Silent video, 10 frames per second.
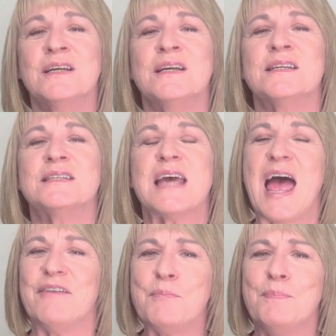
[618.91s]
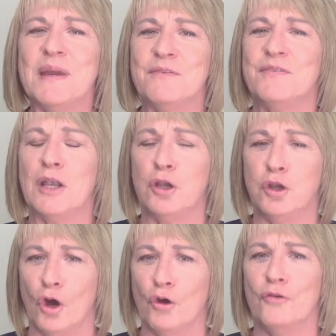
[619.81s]
to have a bit of a
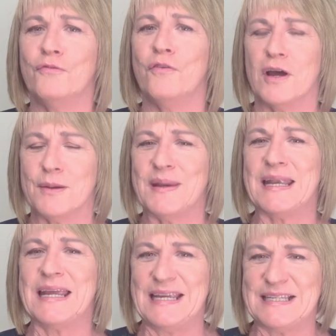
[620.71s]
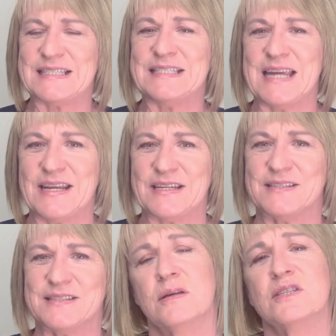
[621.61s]
low vitamin E
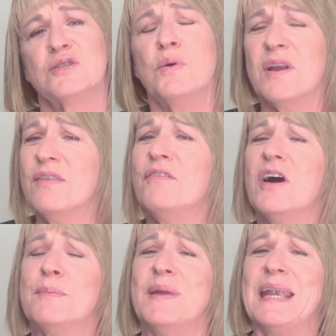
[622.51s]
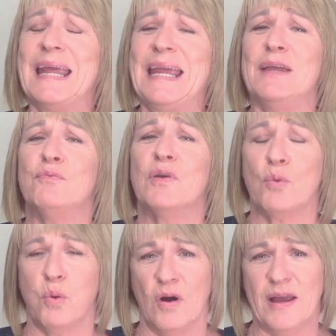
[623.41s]
status. So what are the vitamin E
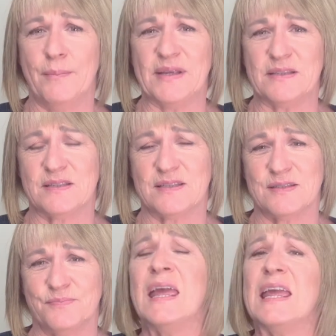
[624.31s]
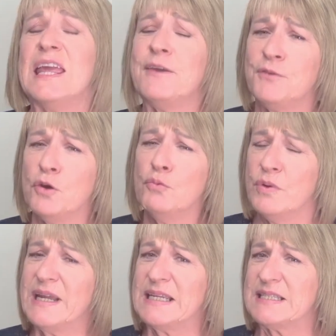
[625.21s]
requirements? If you're
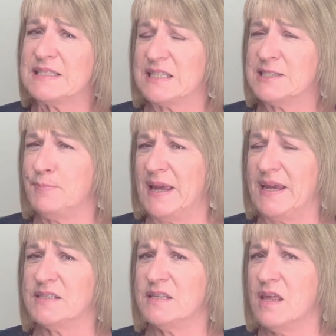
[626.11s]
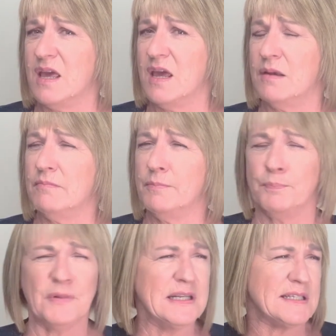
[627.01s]
really suspect that
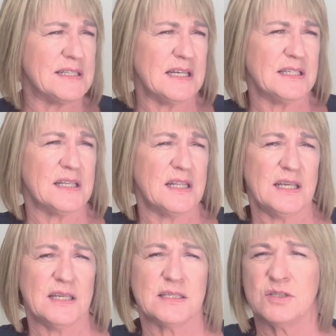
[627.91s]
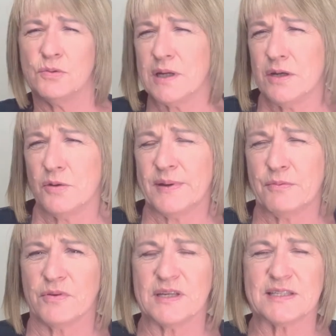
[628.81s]
listening to this, doing a little bit
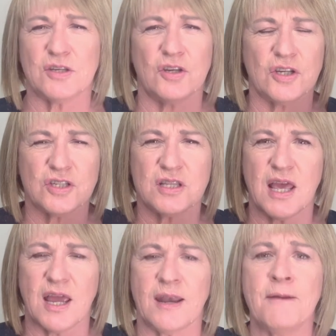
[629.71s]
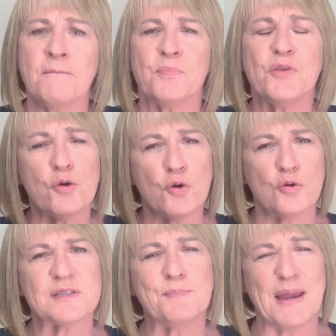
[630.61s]
of research, that your
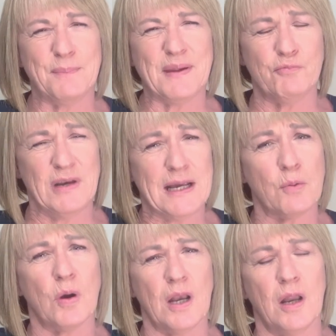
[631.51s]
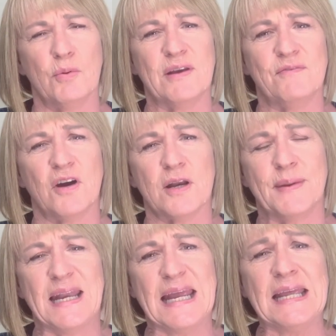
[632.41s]
horse may be really quite low in
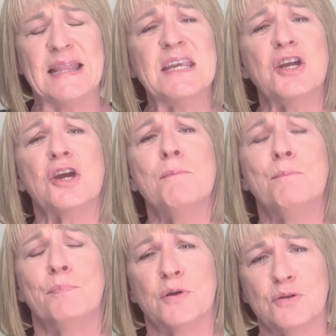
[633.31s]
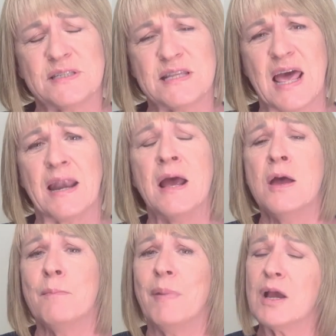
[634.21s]
vitamin E, then you can boost that
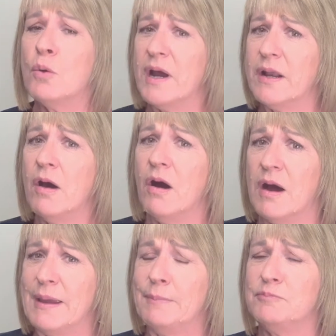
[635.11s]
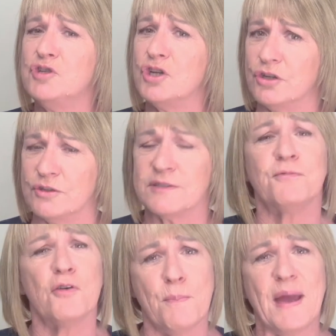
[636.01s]
by quite a high dose
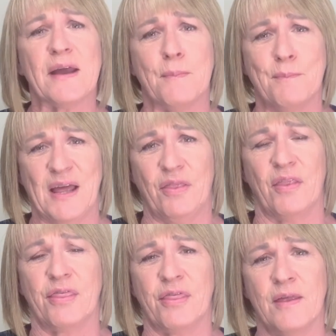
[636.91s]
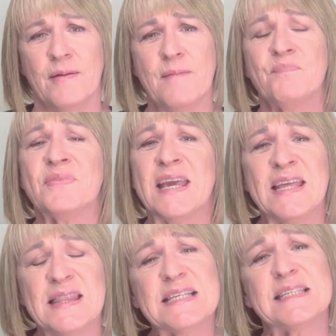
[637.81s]
for about a month.
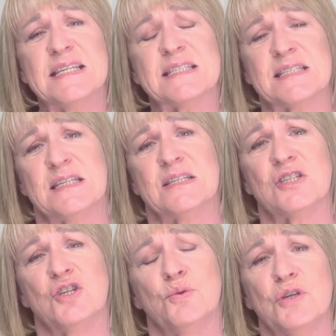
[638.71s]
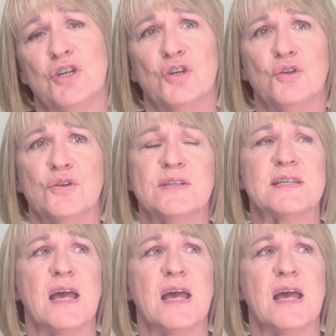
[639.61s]
In this instance, you would use